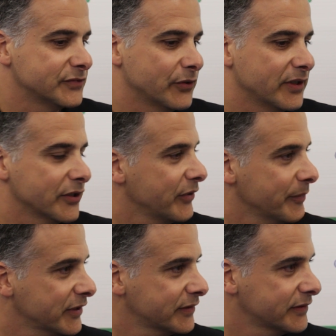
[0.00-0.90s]
to an
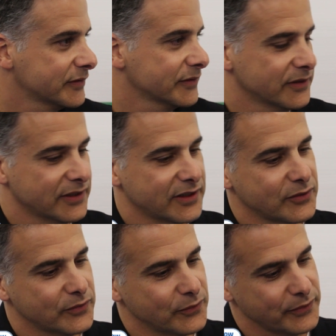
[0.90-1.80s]
agreement
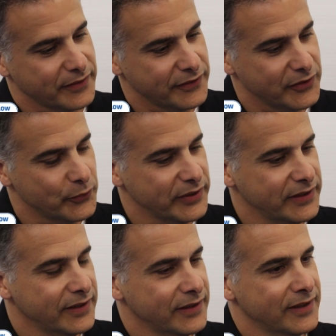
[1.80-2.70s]
with
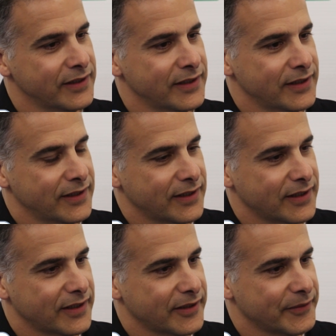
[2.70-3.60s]
UE.
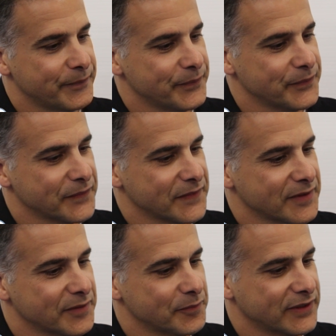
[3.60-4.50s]

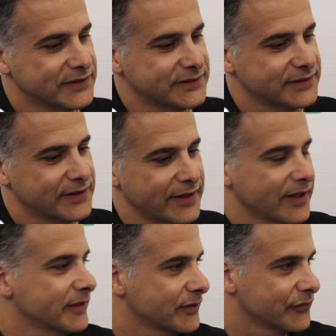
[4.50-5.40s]
But in the
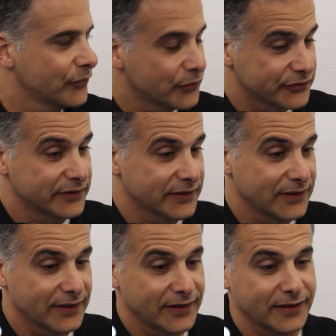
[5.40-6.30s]
end,
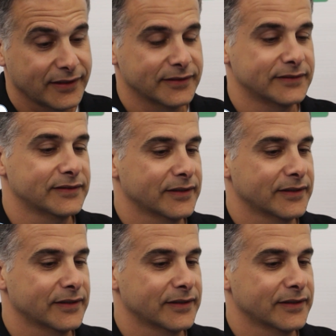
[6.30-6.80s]
unfortunately, and